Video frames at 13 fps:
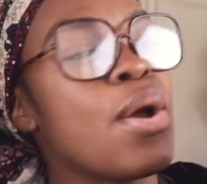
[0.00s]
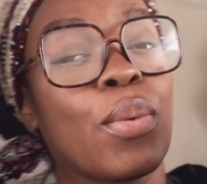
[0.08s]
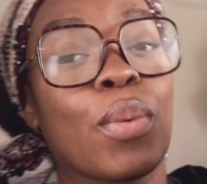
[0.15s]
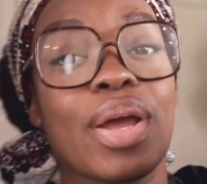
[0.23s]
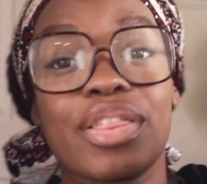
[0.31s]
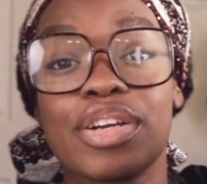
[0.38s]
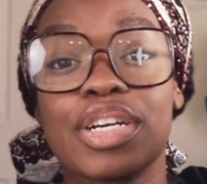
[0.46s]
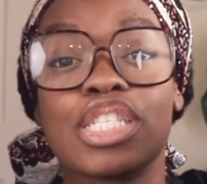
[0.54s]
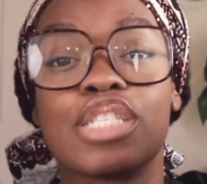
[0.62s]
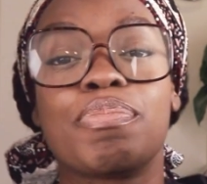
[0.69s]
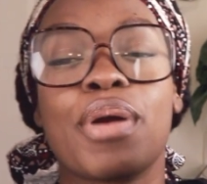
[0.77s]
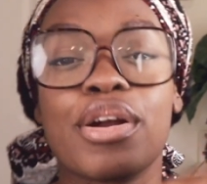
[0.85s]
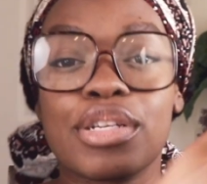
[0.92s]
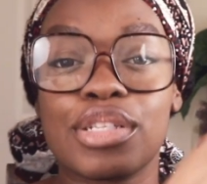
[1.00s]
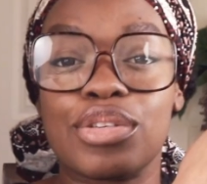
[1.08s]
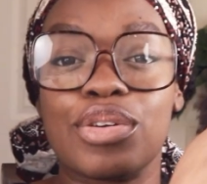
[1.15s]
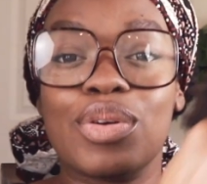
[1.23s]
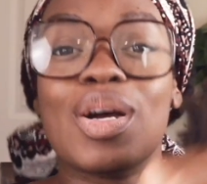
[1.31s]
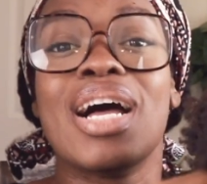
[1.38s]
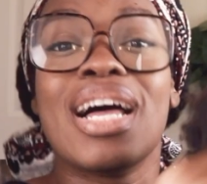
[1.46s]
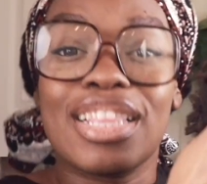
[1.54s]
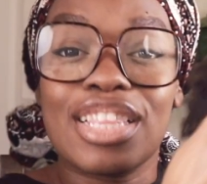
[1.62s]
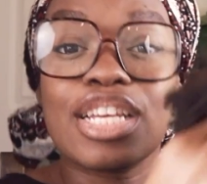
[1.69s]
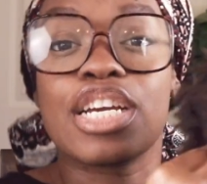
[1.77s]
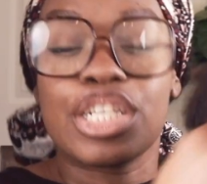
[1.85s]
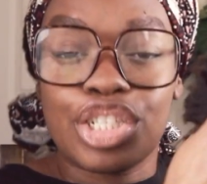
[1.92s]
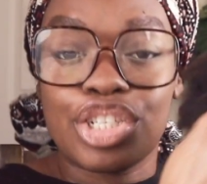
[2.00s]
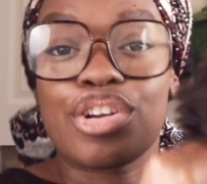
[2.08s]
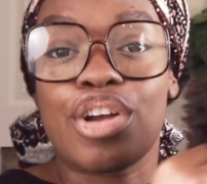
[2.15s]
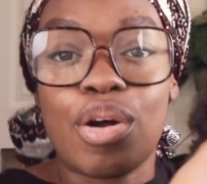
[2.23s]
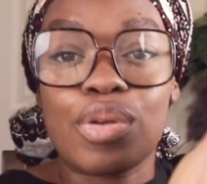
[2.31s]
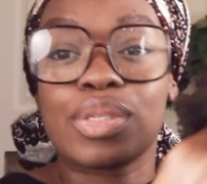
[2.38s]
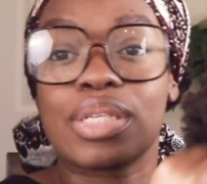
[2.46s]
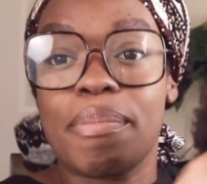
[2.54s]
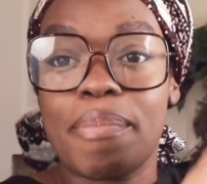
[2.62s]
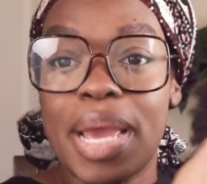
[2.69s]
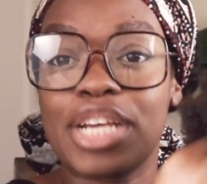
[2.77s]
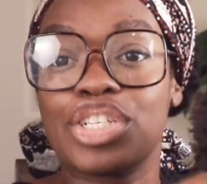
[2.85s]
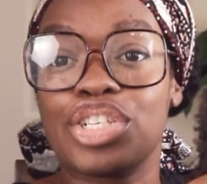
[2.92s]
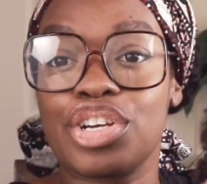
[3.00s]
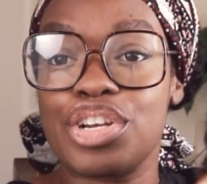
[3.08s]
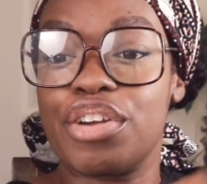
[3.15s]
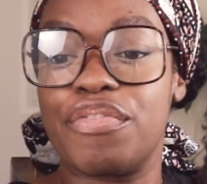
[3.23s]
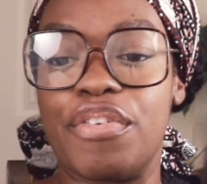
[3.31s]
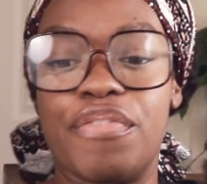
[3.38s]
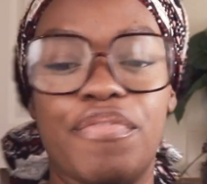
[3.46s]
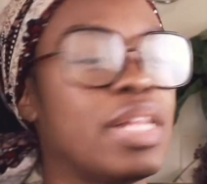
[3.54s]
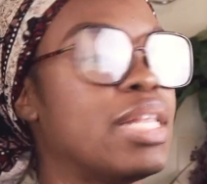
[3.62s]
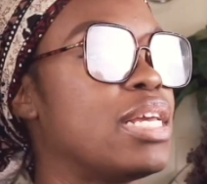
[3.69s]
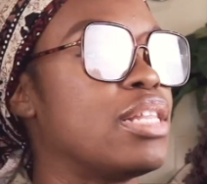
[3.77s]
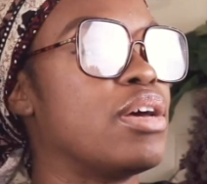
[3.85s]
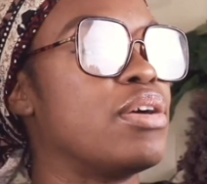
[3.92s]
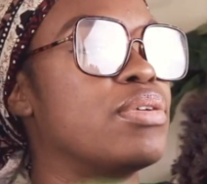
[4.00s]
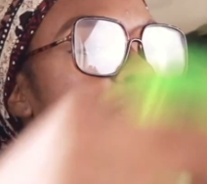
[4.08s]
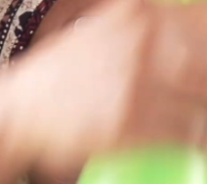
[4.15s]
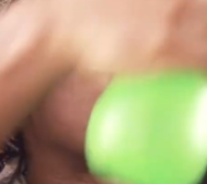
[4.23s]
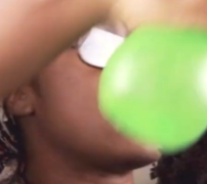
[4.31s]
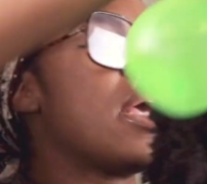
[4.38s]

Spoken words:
whether it's personal, look at your goals and make sure you're fulfilling those,